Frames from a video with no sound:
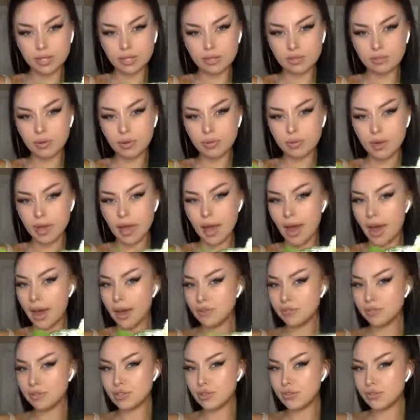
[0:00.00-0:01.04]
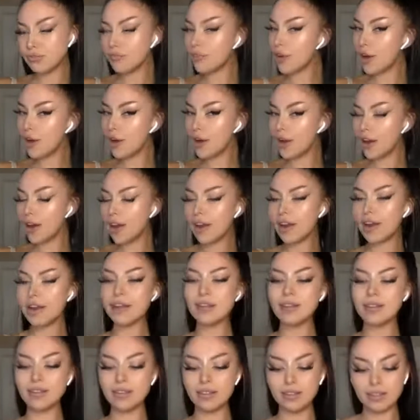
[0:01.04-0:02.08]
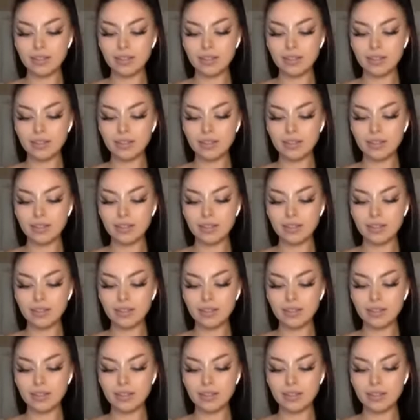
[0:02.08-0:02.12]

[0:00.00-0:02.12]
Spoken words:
This is what we have so far.